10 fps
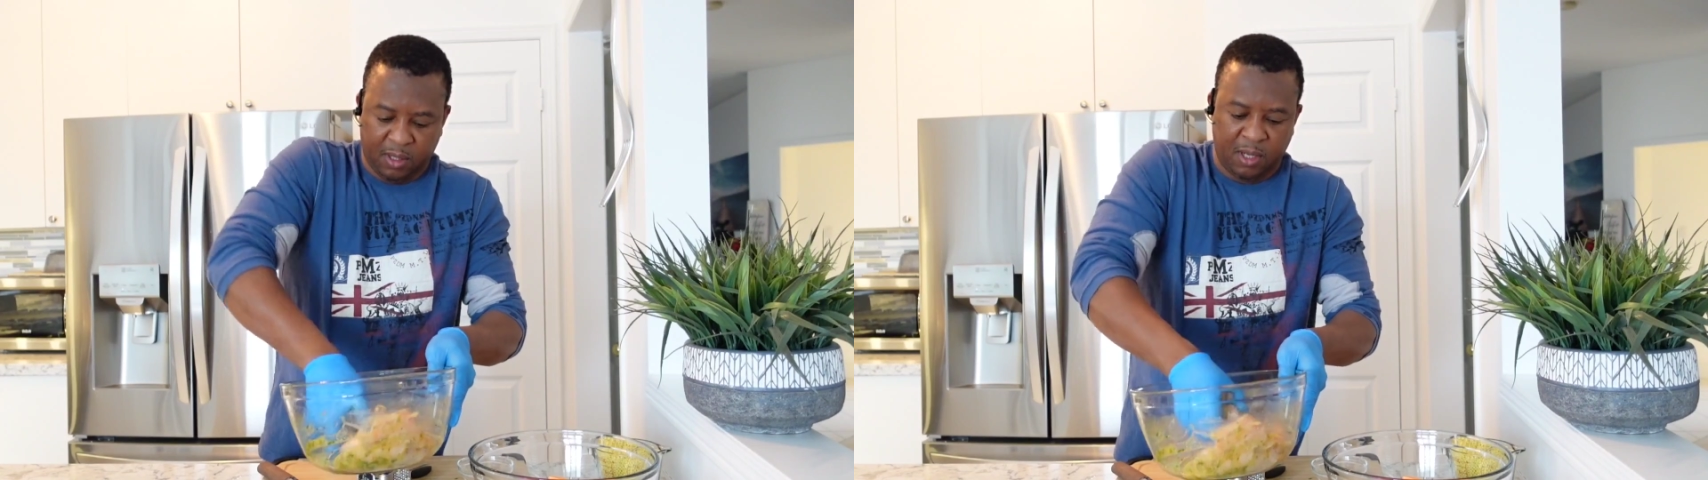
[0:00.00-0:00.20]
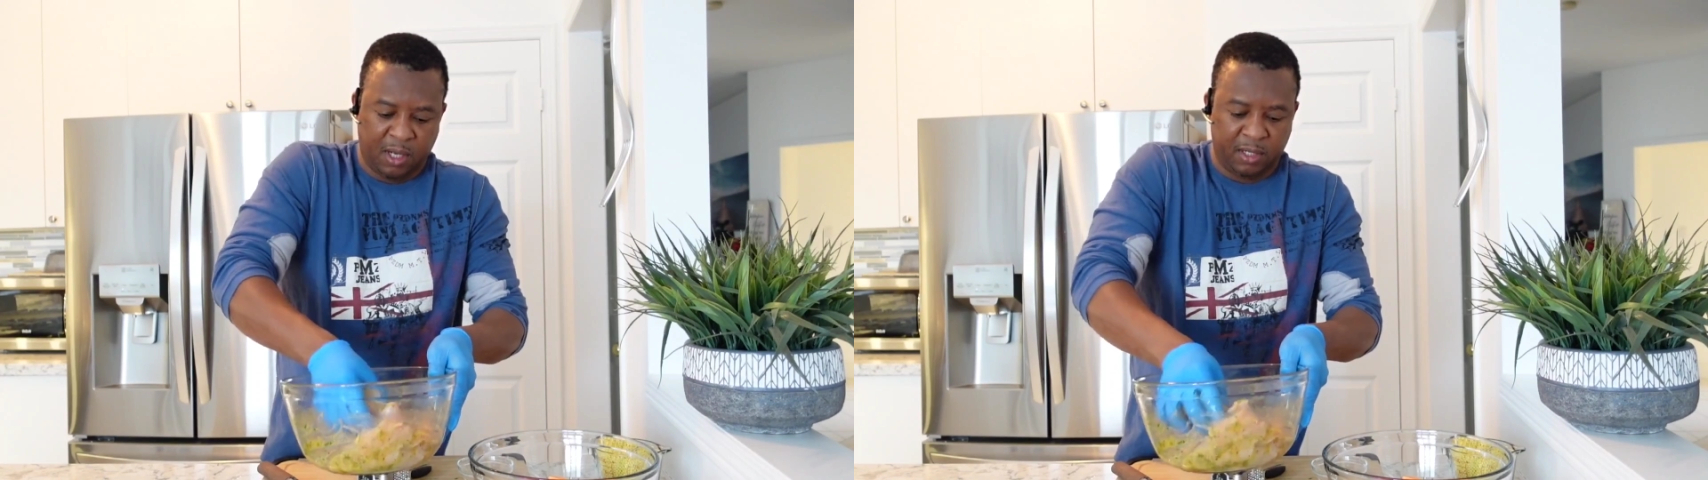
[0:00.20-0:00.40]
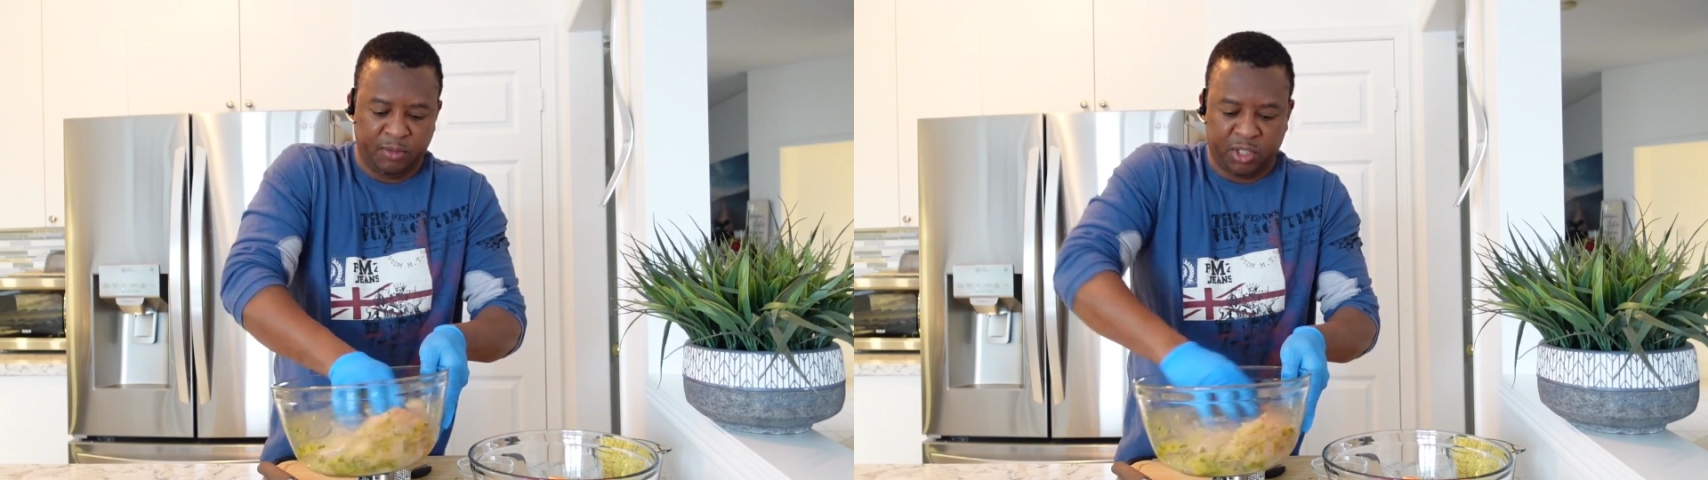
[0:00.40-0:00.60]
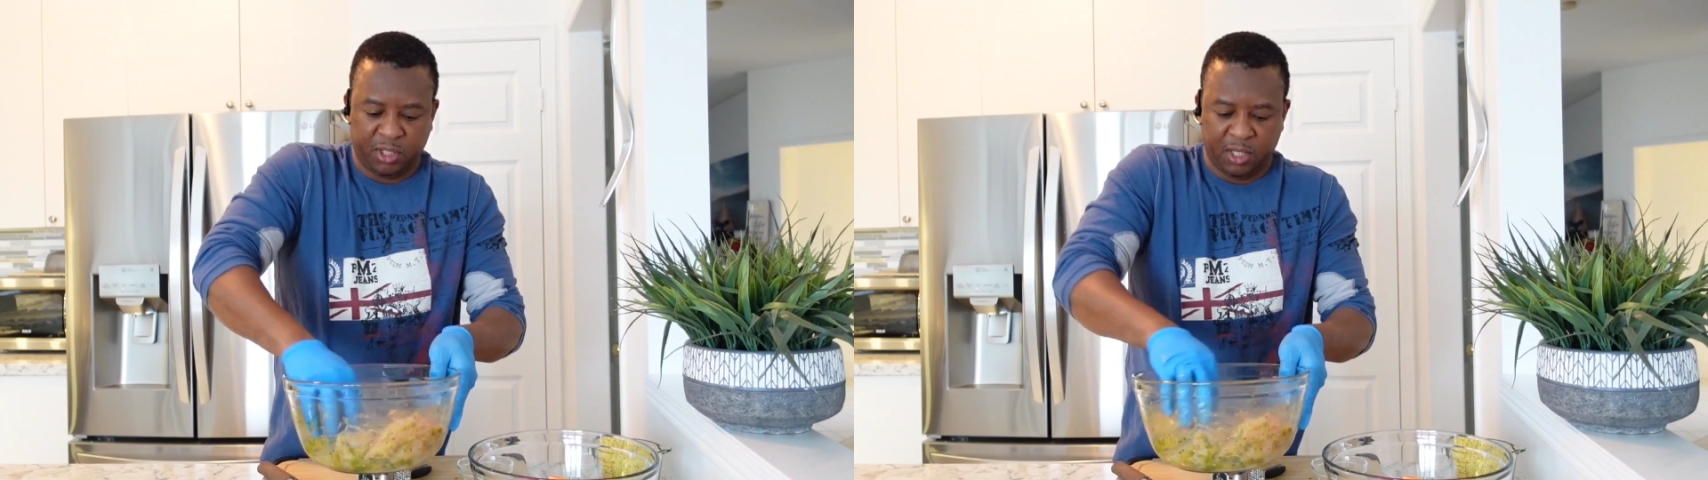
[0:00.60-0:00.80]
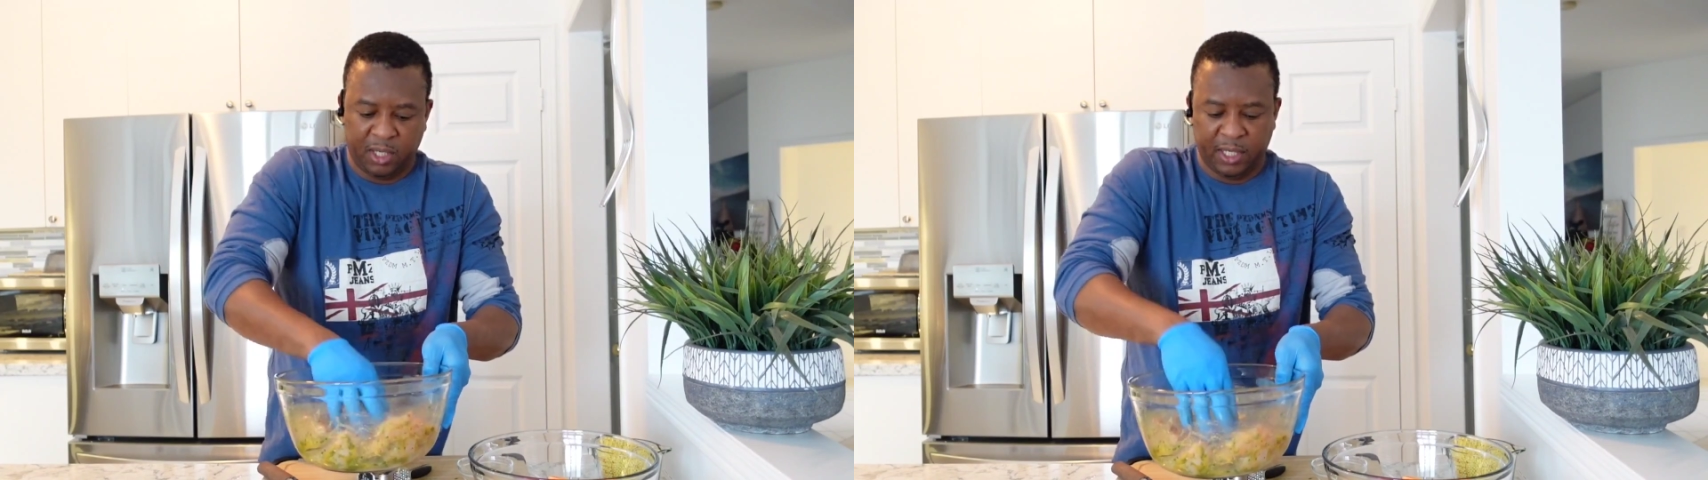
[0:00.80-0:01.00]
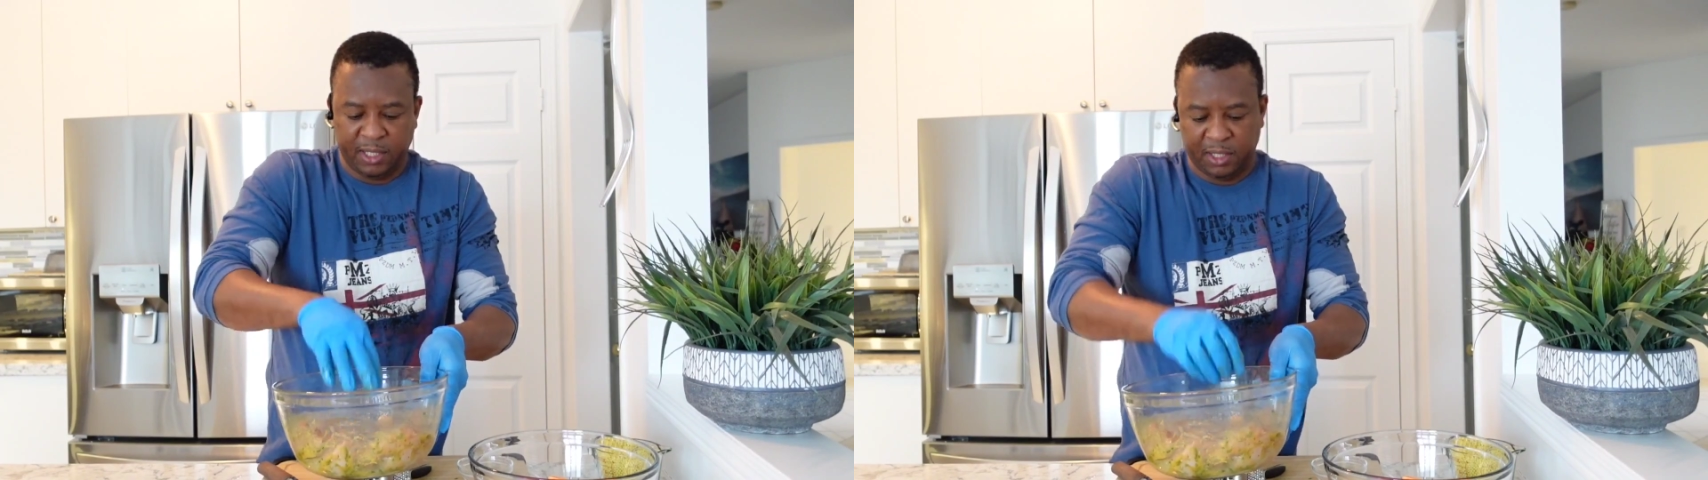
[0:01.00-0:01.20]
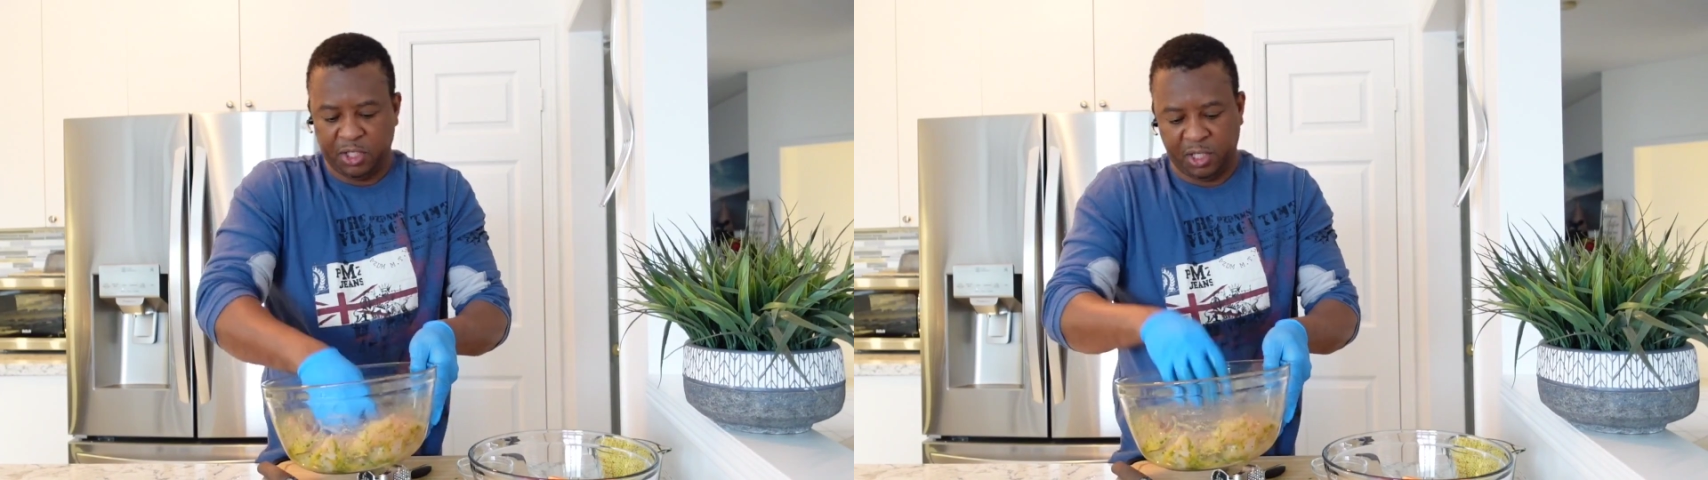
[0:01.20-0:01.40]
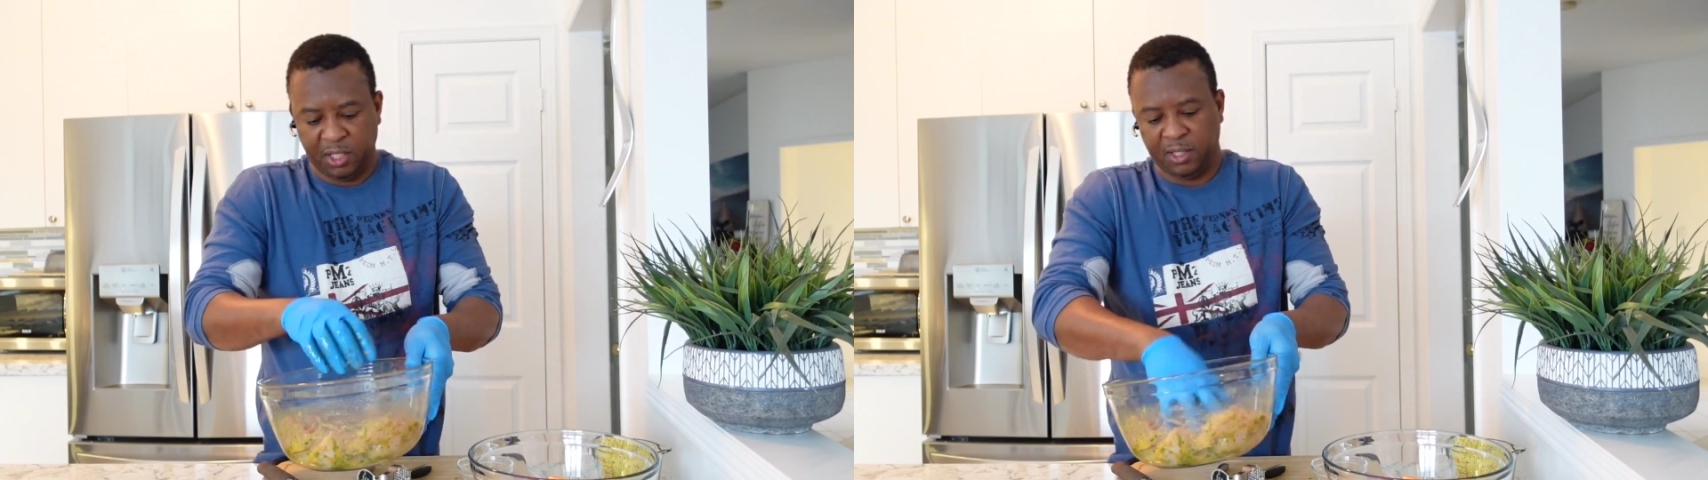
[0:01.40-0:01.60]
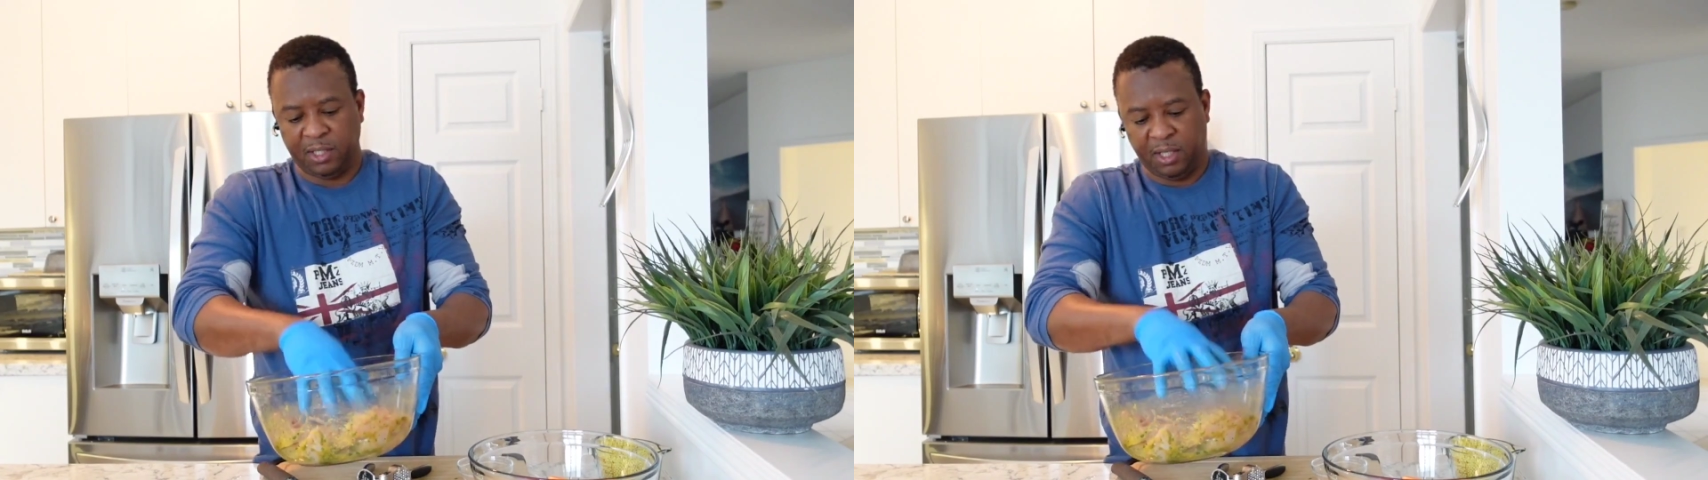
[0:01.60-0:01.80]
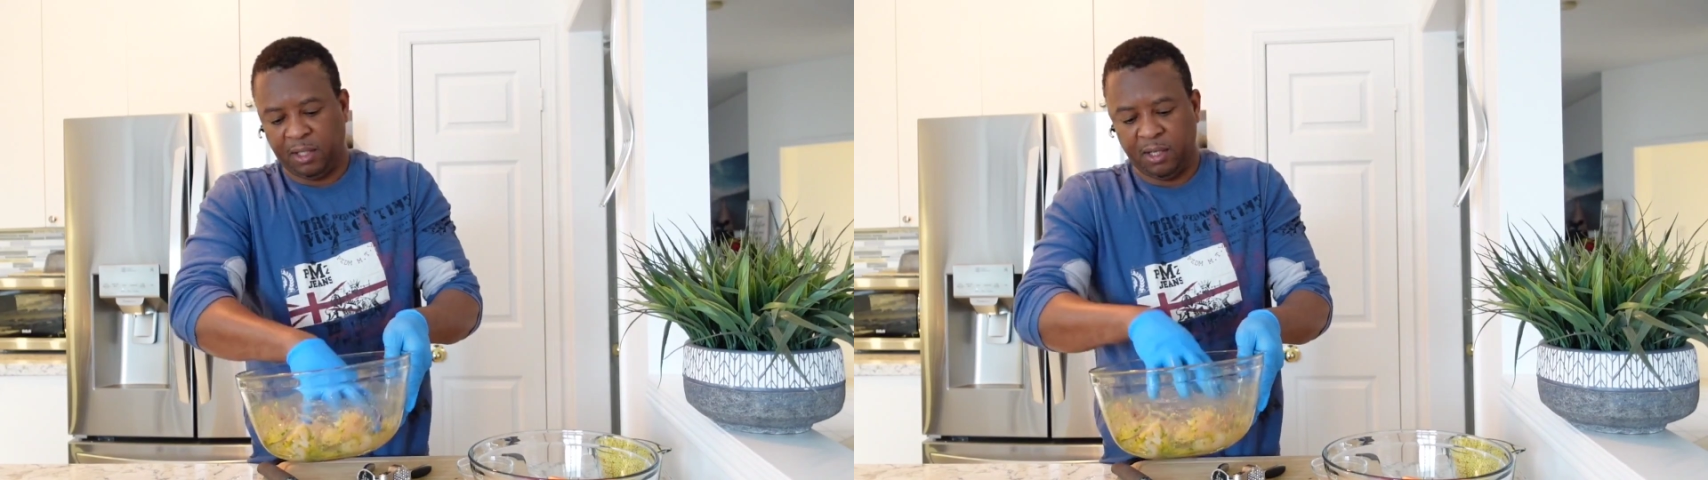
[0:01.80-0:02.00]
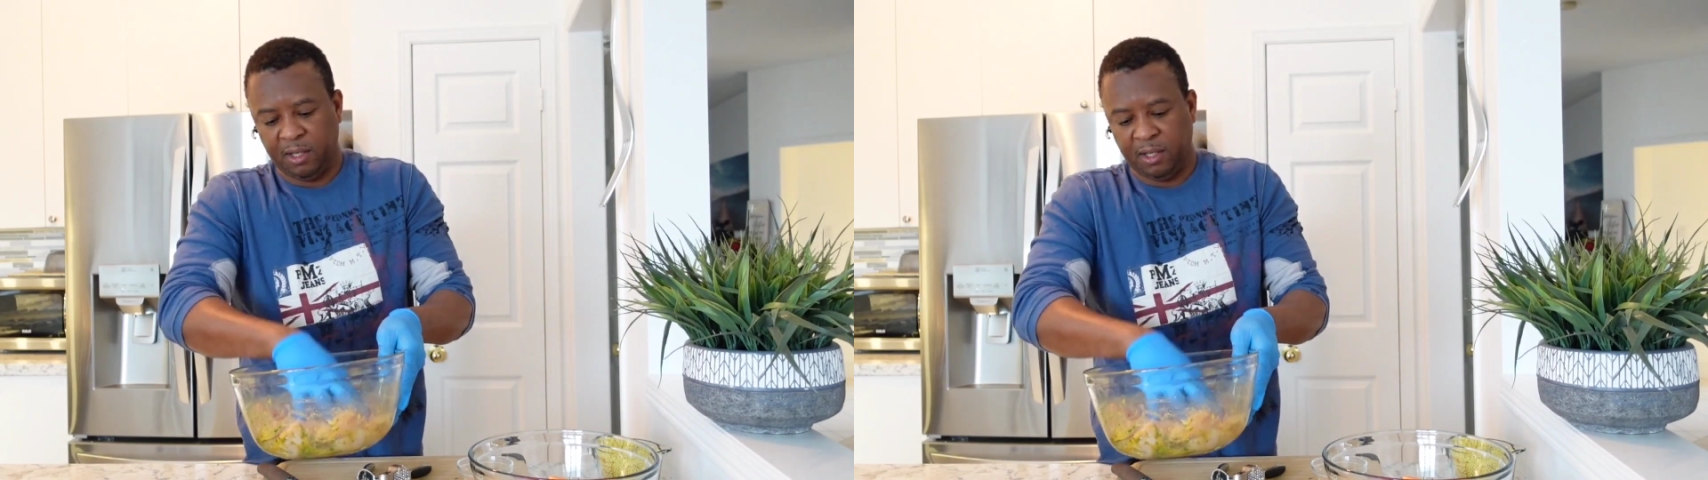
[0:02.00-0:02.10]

And I'm just going to let this chicken sit